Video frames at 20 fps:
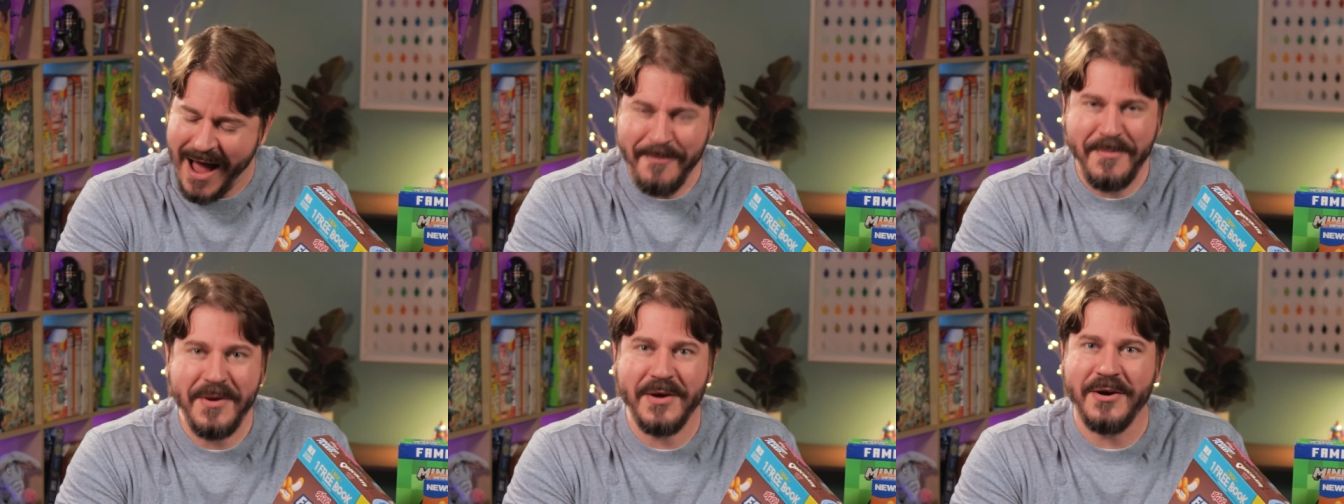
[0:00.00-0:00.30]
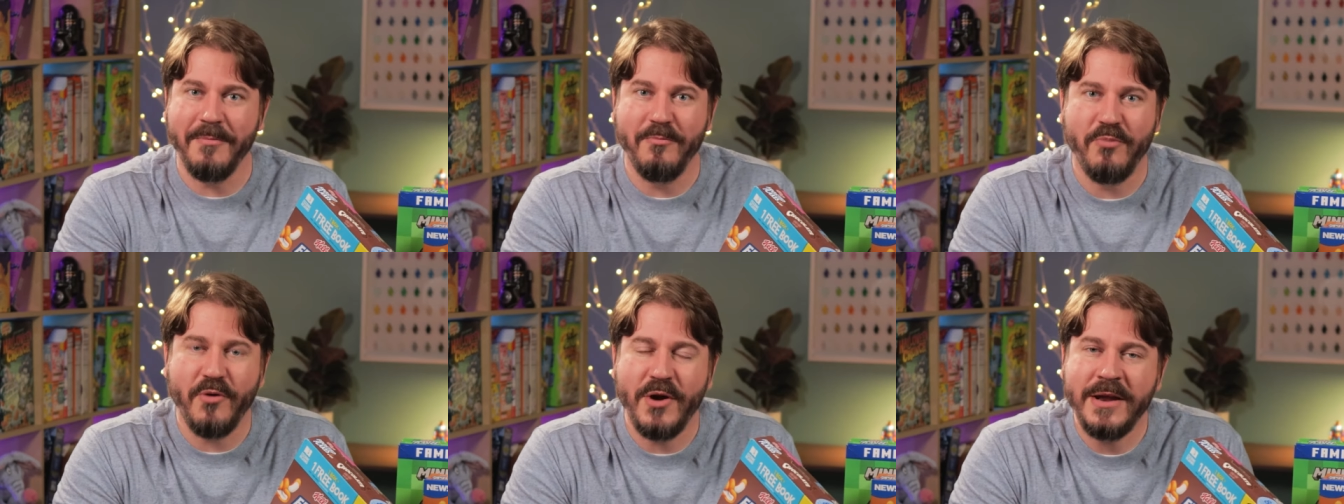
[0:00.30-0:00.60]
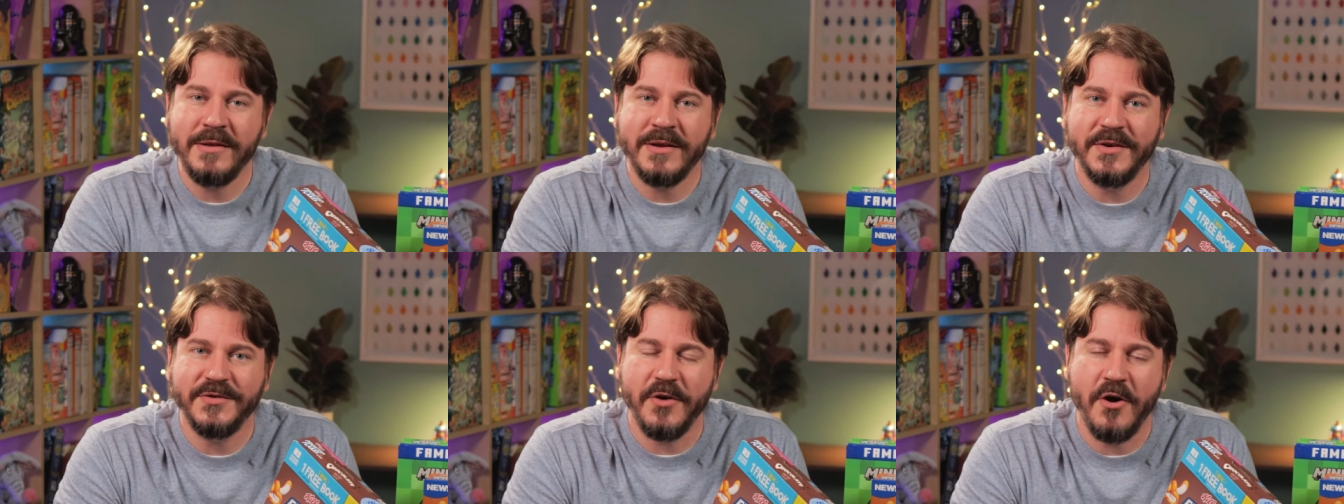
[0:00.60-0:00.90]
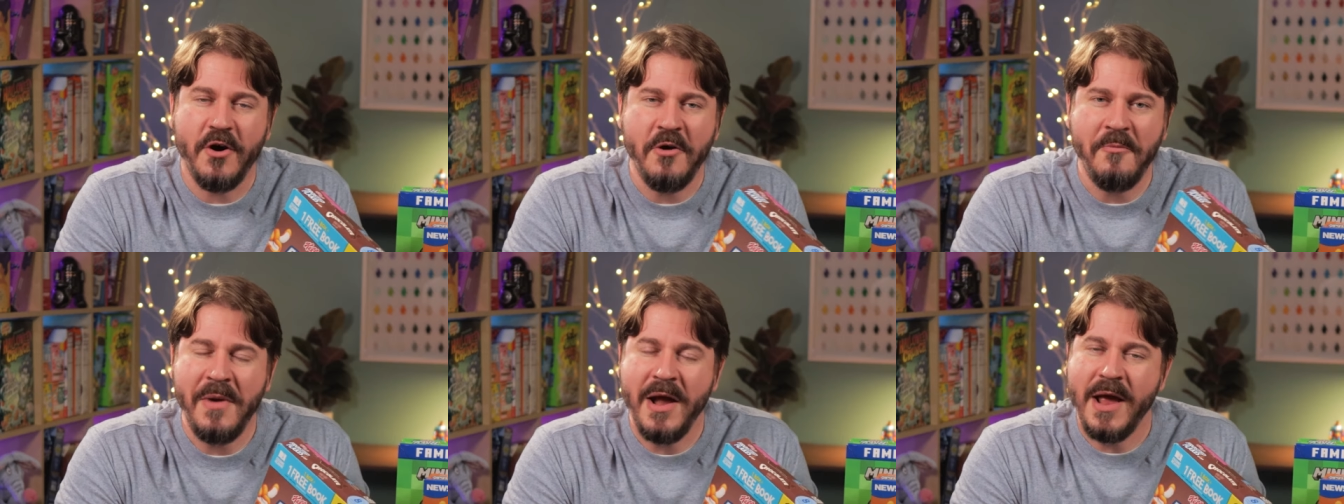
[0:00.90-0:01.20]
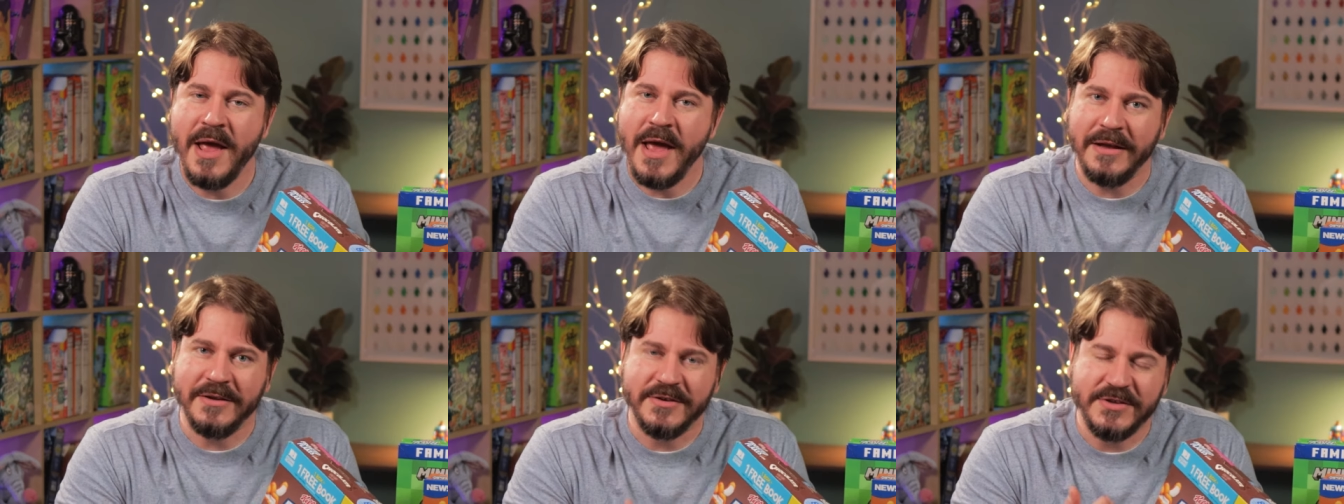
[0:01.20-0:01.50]
I'm going to bring this home
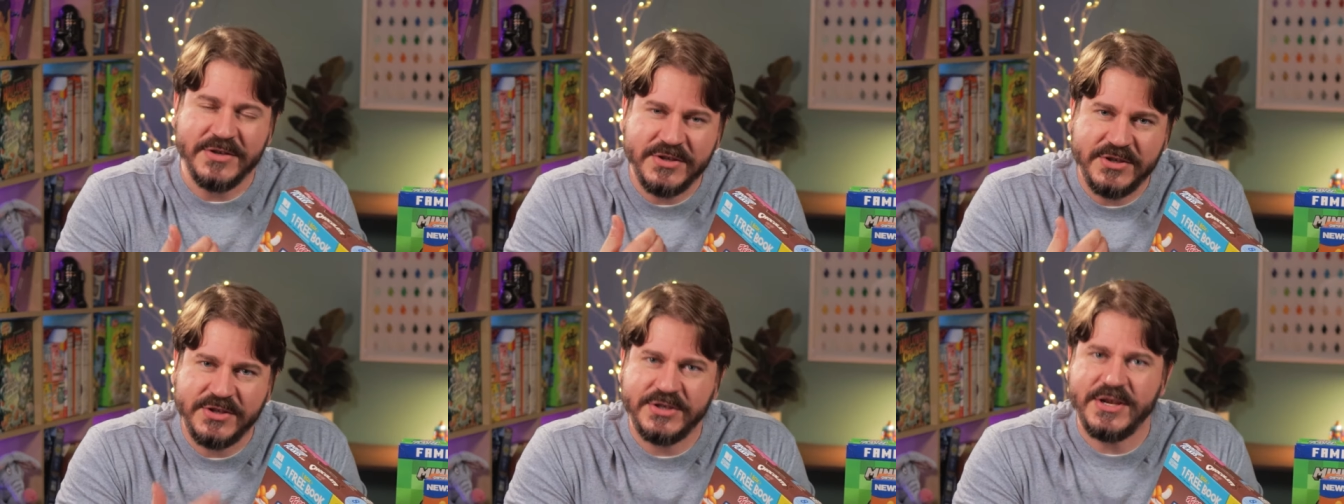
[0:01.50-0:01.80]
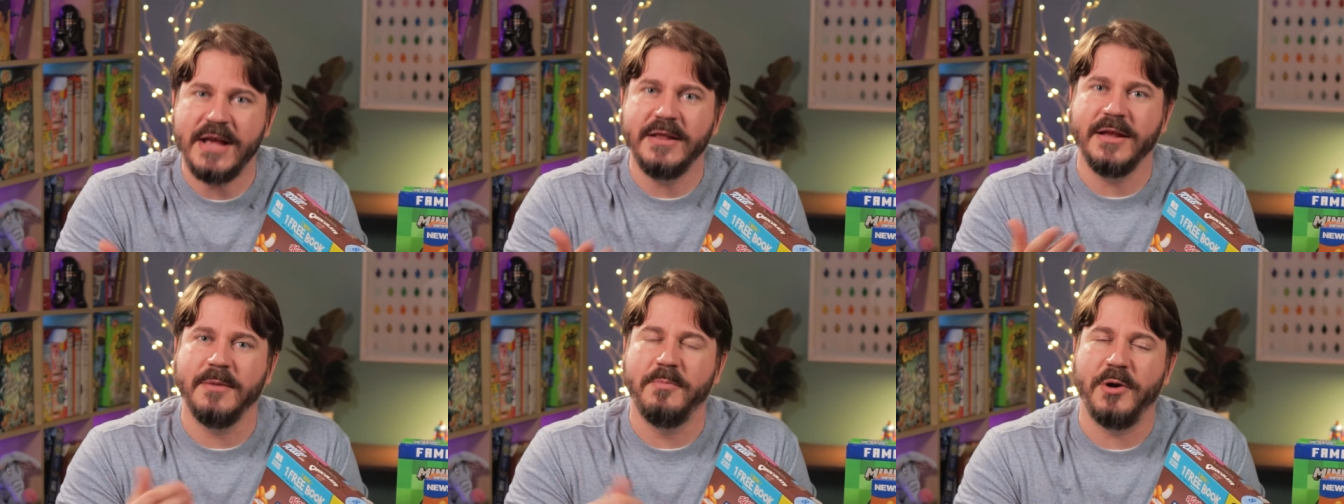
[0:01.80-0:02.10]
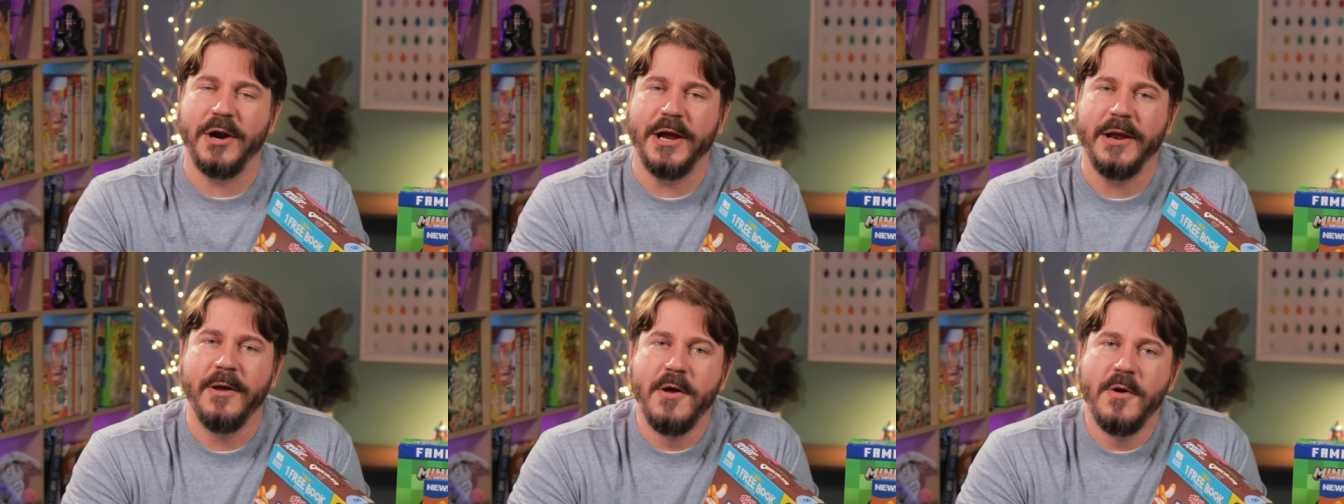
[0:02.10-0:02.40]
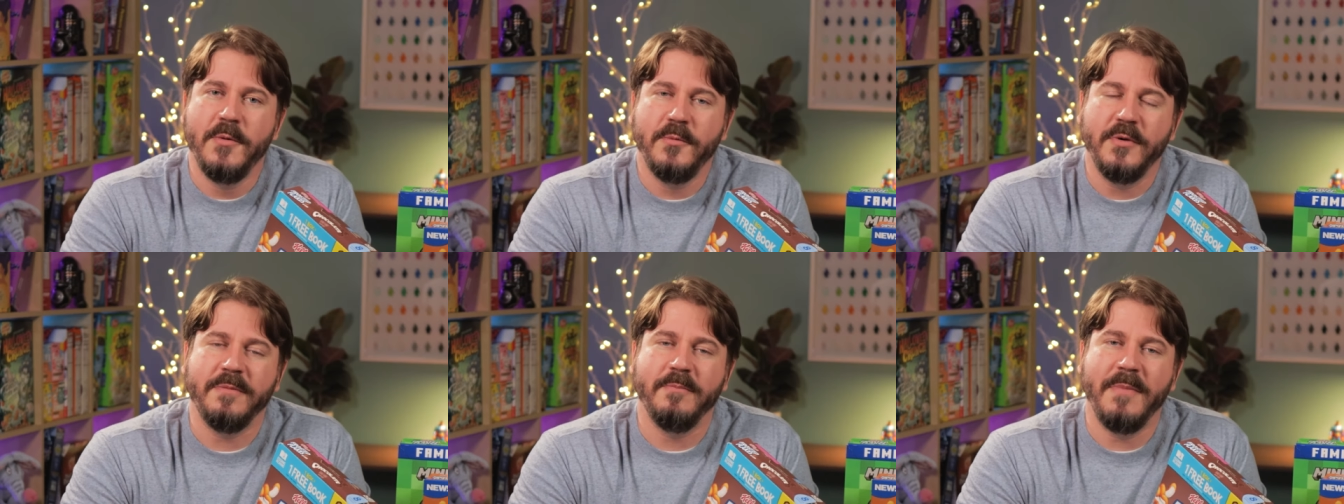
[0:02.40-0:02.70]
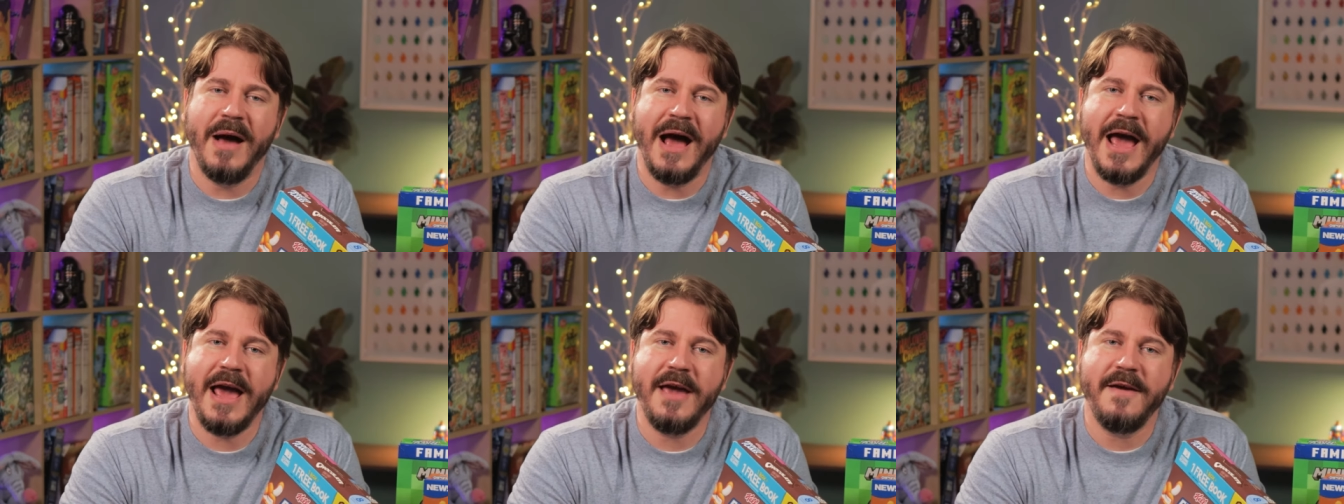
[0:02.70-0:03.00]
and celebrate with
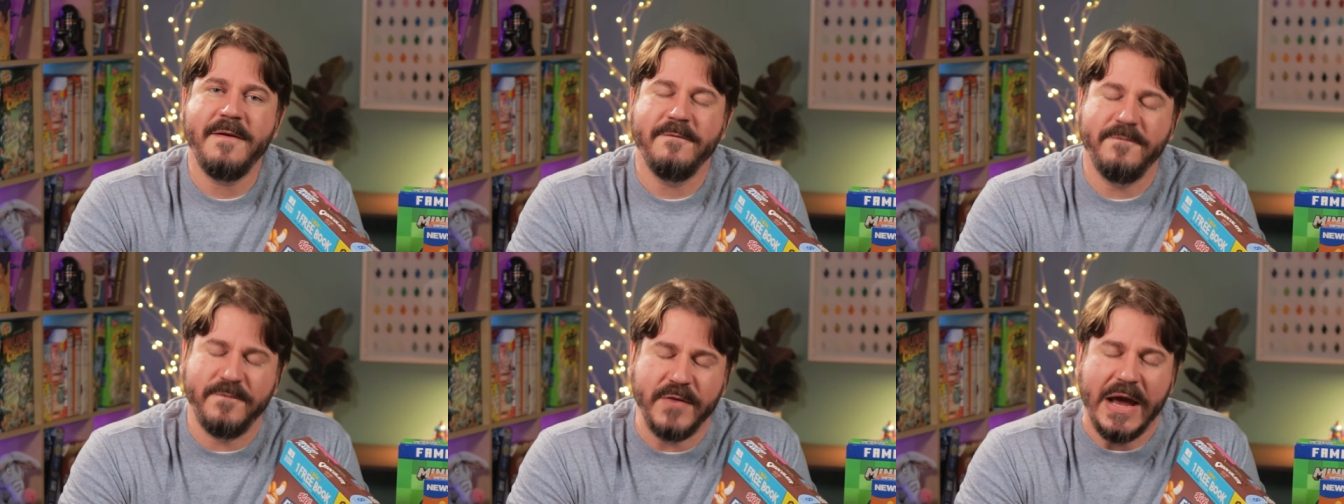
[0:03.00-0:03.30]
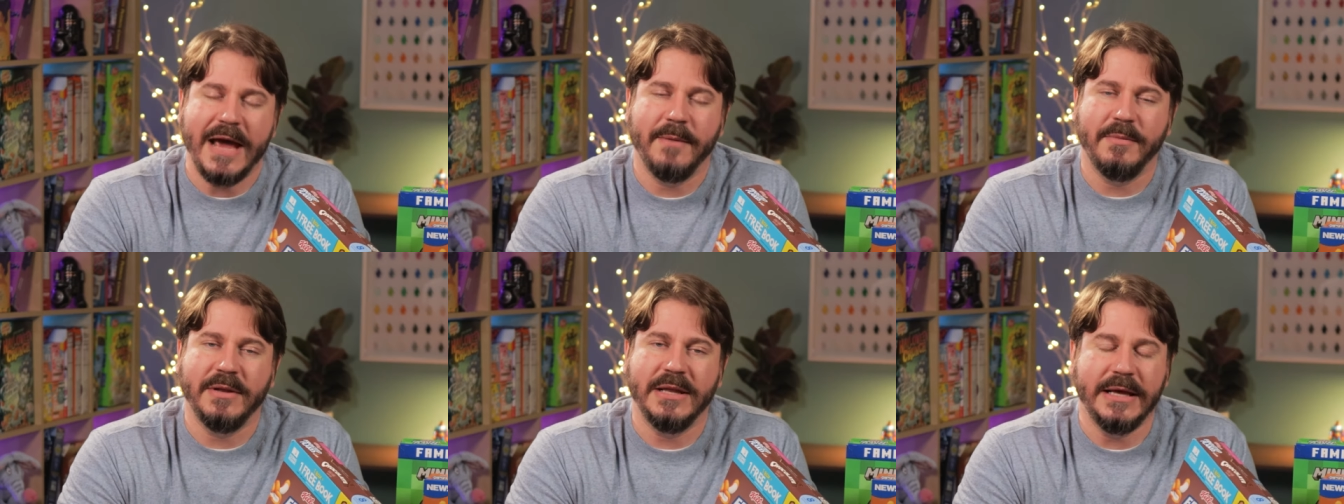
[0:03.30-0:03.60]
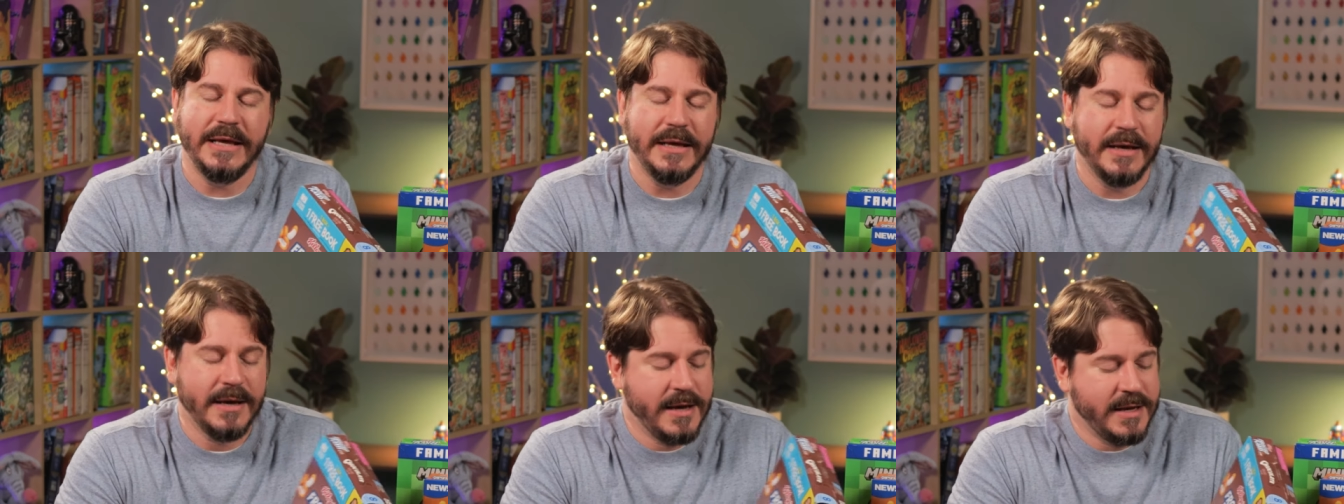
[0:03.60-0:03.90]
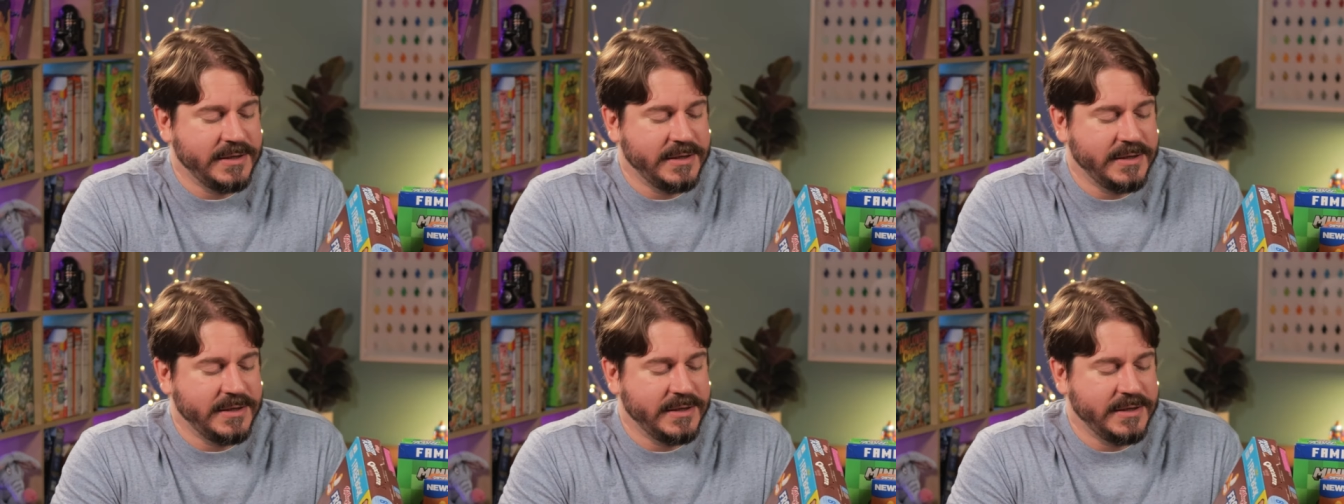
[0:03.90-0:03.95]
my family.